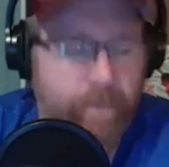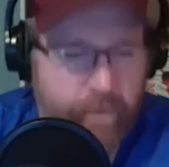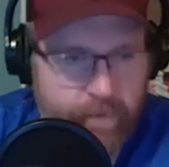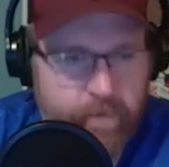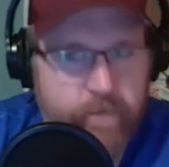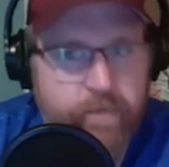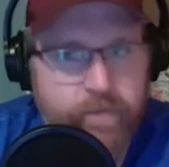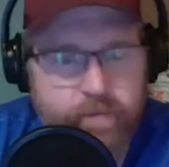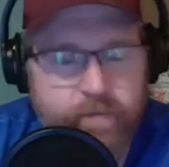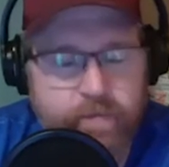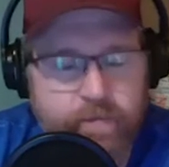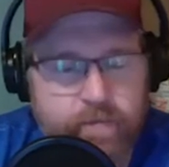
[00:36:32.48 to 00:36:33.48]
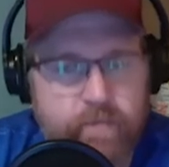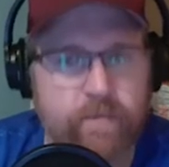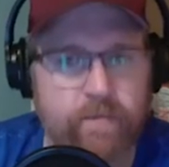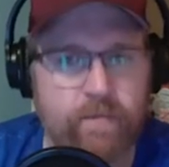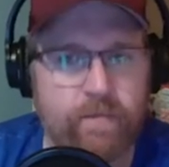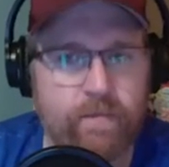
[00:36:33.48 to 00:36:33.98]

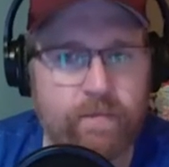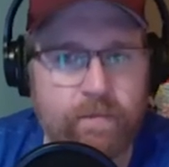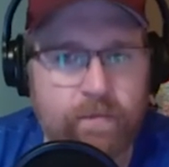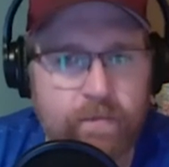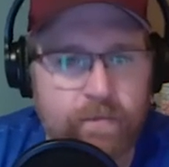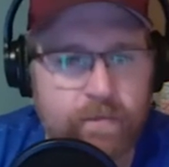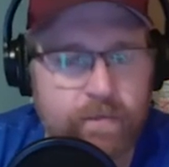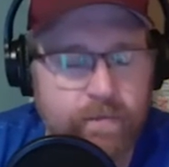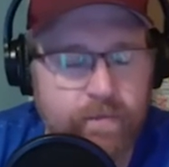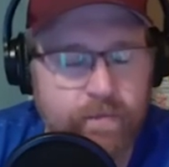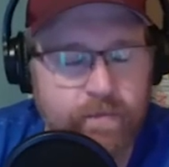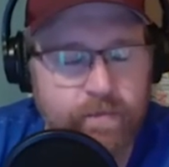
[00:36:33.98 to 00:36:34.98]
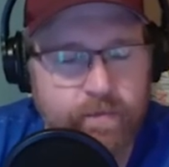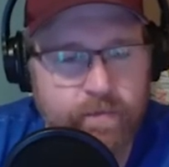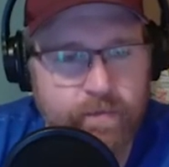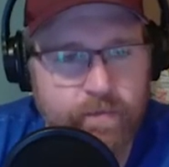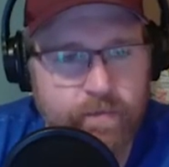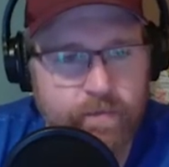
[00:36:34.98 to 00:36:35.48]

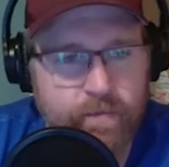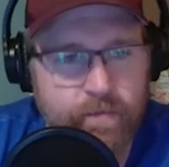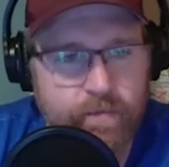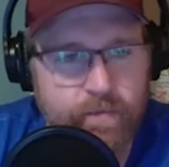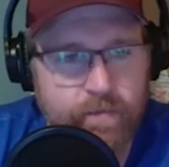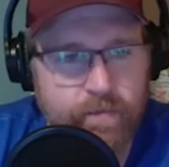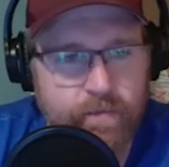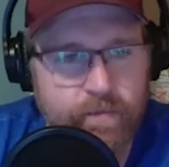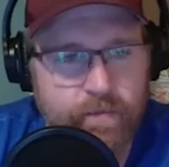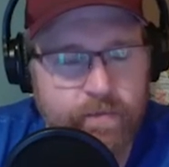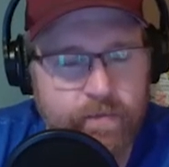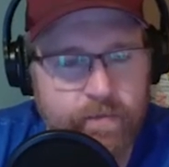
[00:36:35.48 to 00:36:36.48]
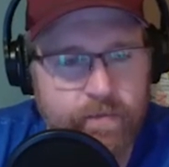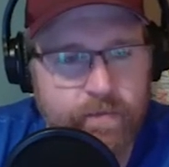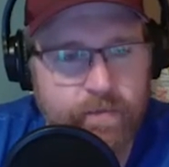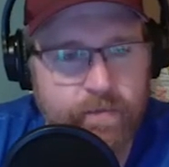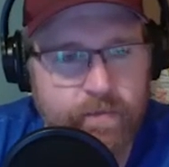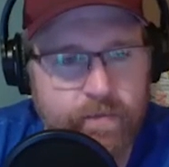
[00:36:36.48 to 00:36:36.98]

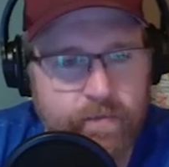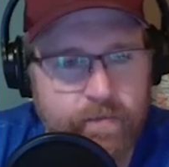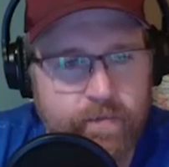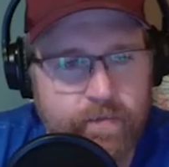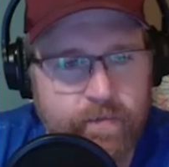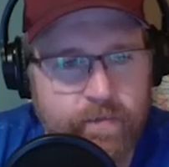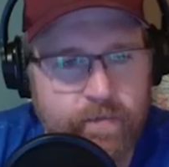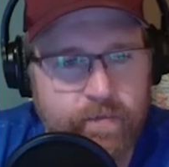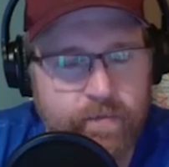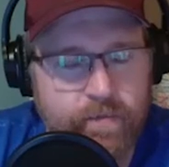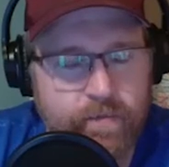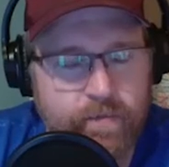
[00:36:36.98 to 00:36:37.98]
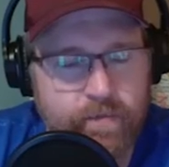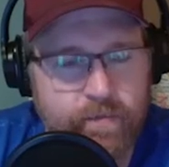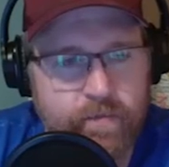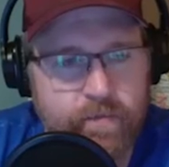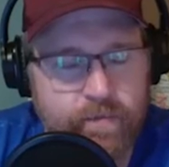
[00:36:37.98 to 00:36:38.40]
(silent)